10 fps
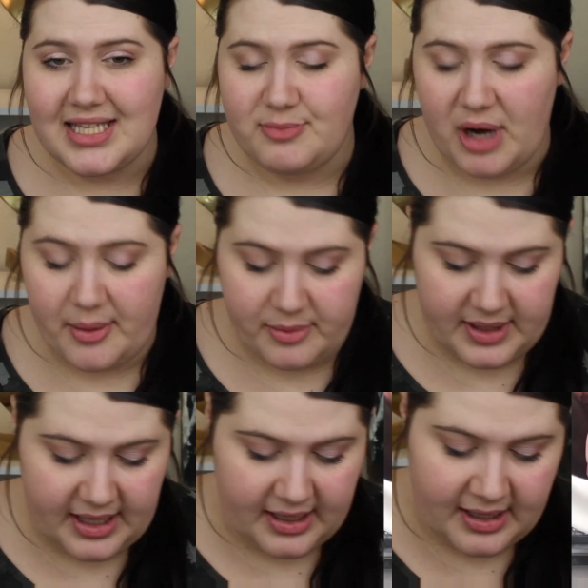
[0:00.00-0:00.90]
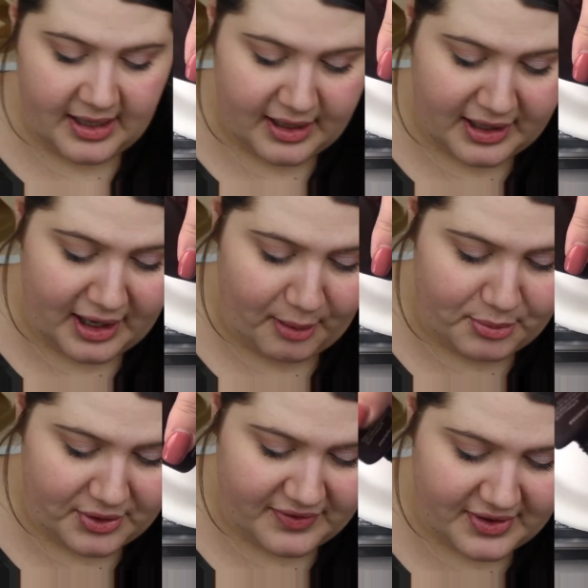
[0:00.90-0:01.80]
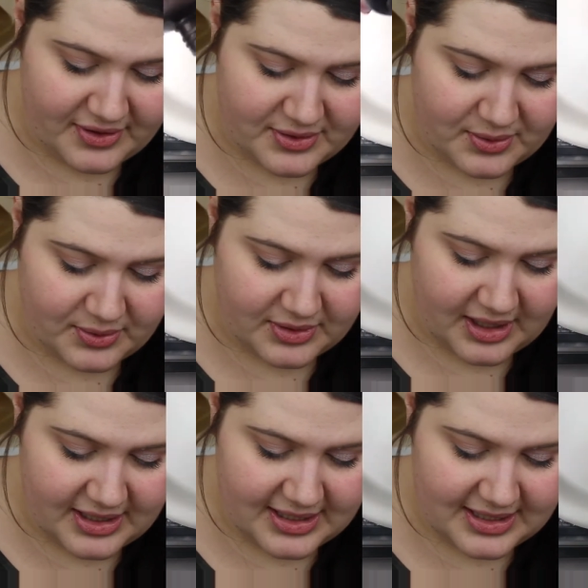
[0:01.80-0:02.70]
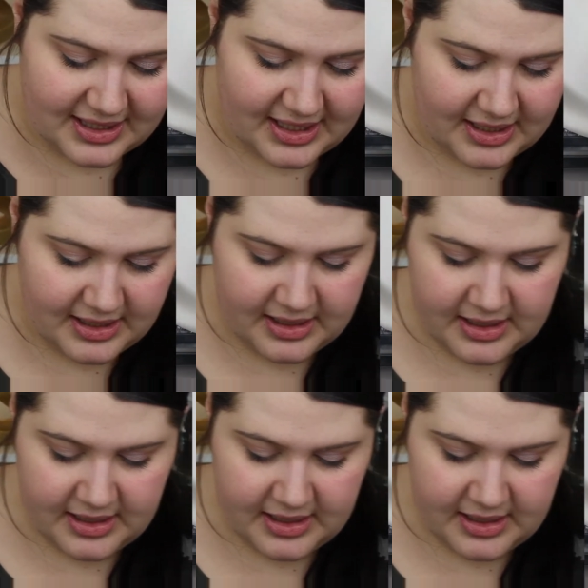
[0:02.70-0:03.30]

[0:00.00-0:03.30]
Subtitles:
is probably a couple of years old, honestly.